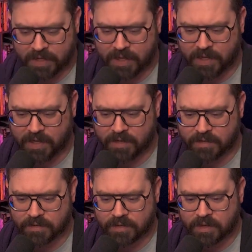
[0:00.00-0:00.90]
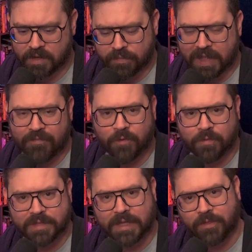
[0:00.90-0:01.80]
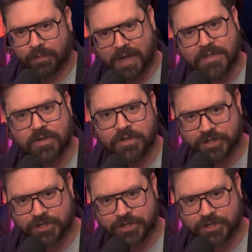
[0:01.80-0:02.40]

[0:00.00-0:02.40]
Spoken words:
and platforms like Threads are